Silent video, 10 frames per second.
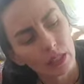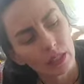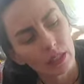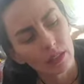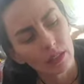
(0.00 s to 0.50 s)

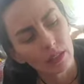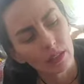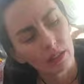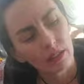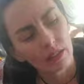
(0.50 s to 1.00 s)

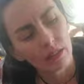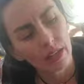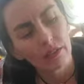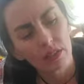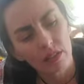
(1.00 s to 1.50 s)
in
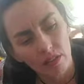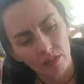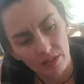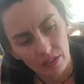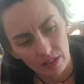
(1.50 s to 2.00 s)
having the
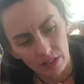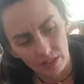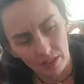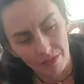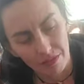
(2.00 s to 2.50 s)

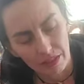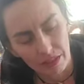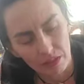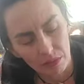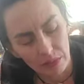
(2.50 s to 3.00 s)

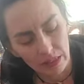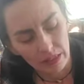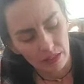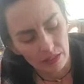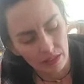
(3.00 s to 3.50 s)
conversation with my
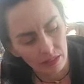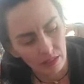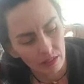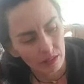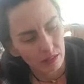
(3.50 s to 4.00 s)
dad today,